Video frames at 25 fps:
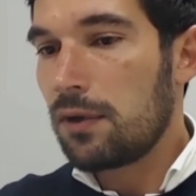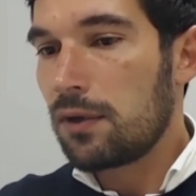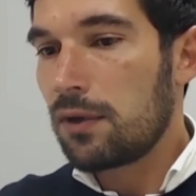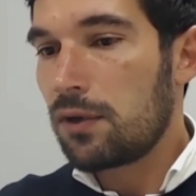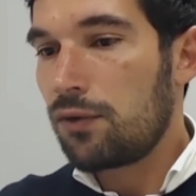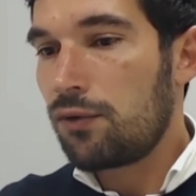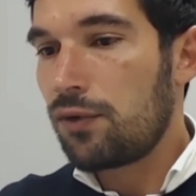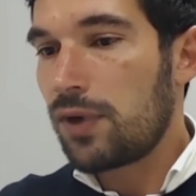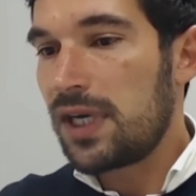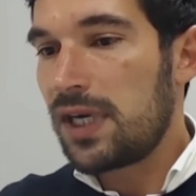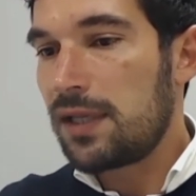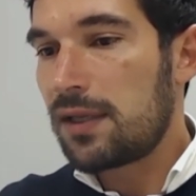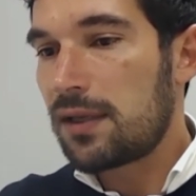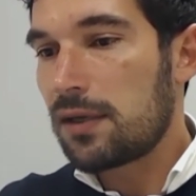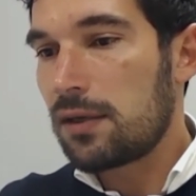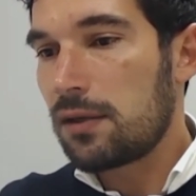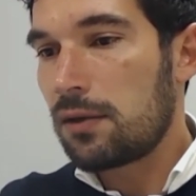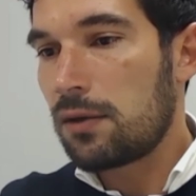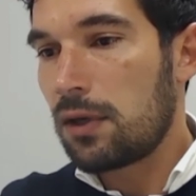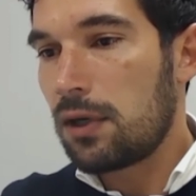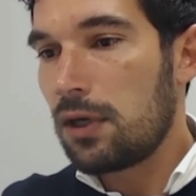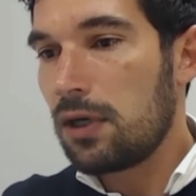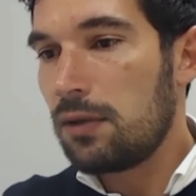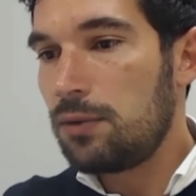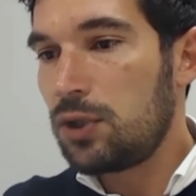greater
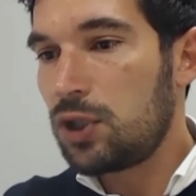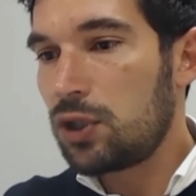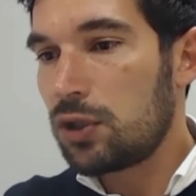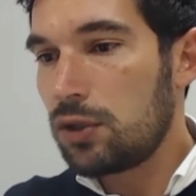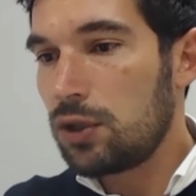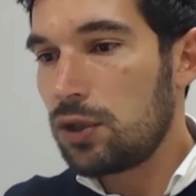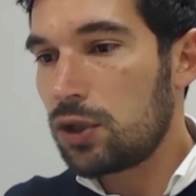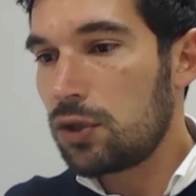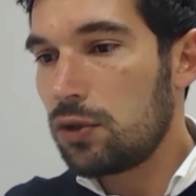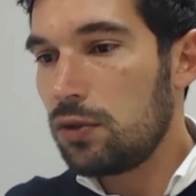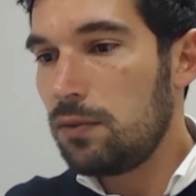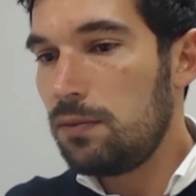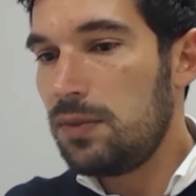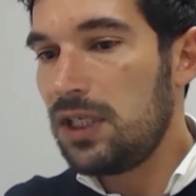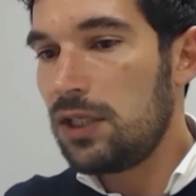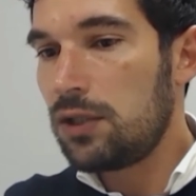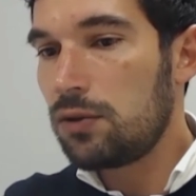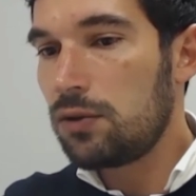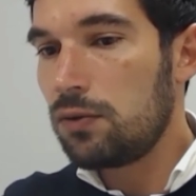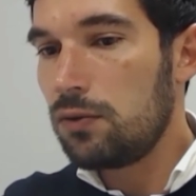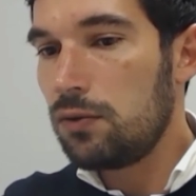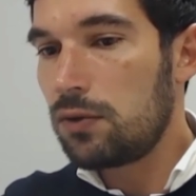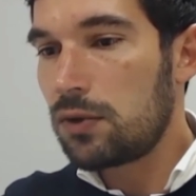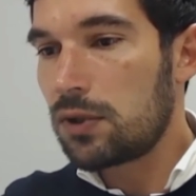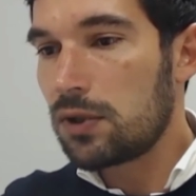options should be
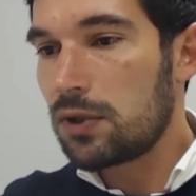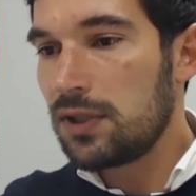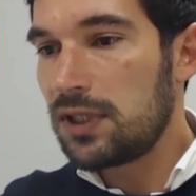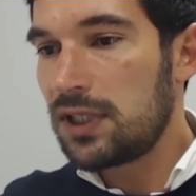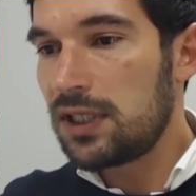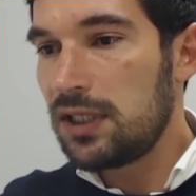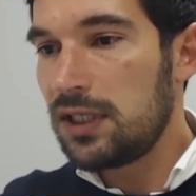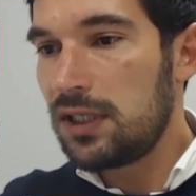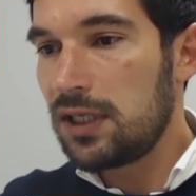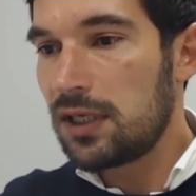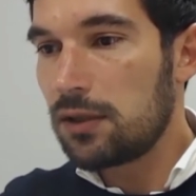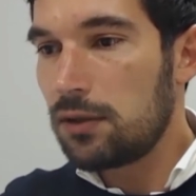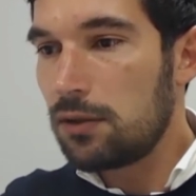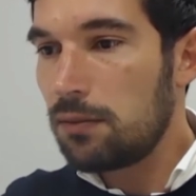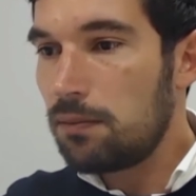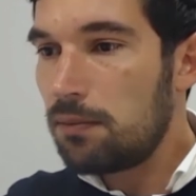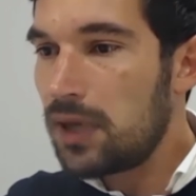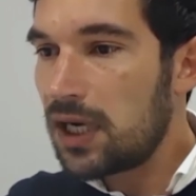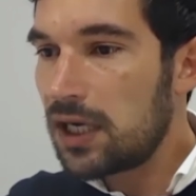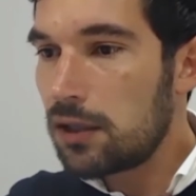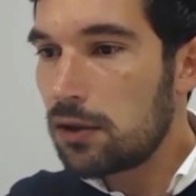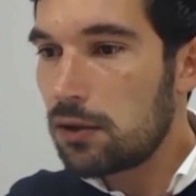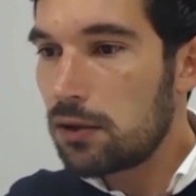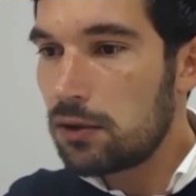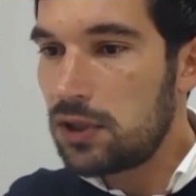to consider the
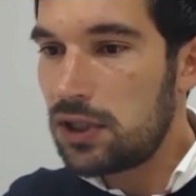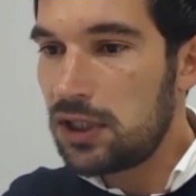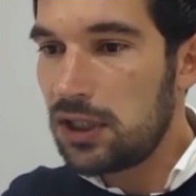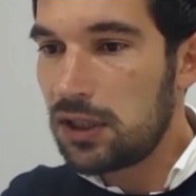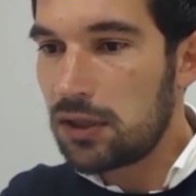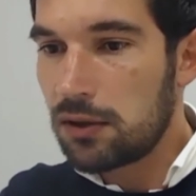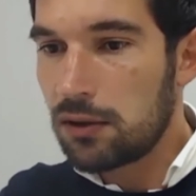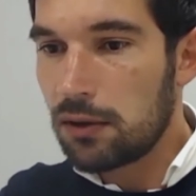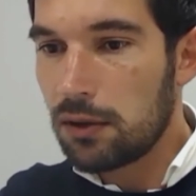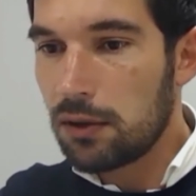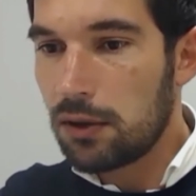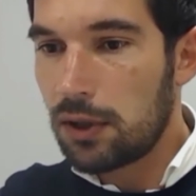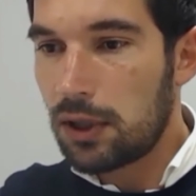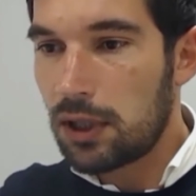biological